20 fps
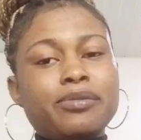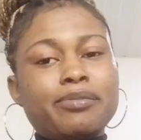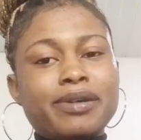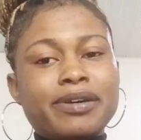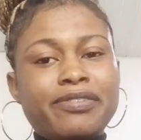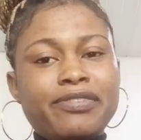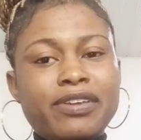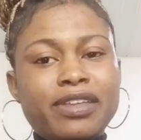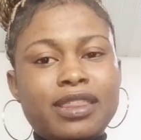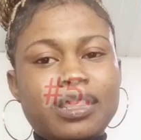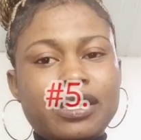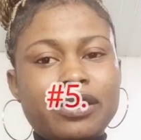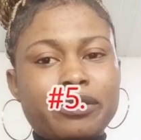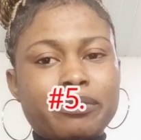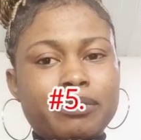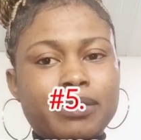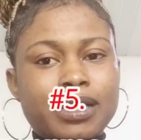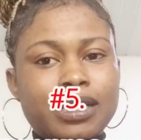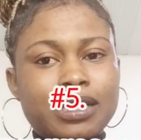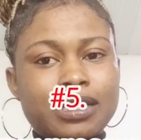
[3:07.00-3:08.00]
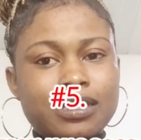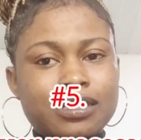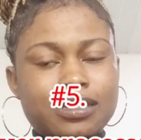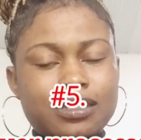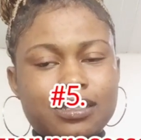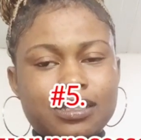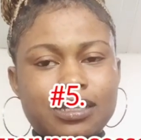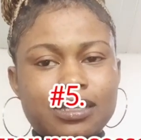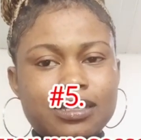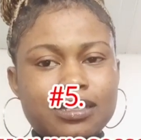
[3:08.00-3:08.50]
Number 3 thing on my list
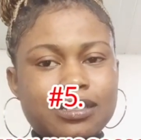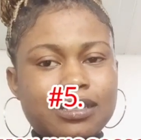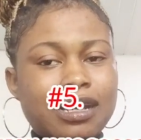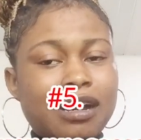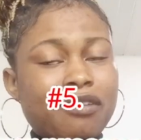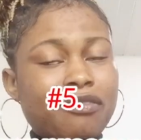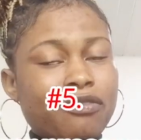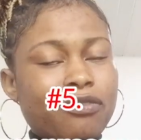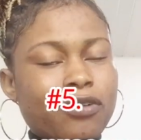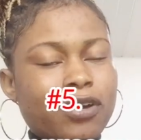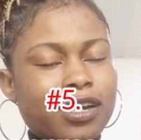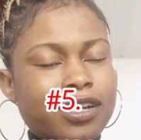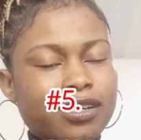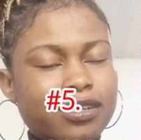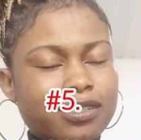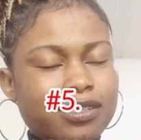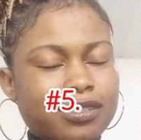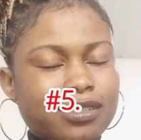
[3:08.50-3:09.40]
is avoid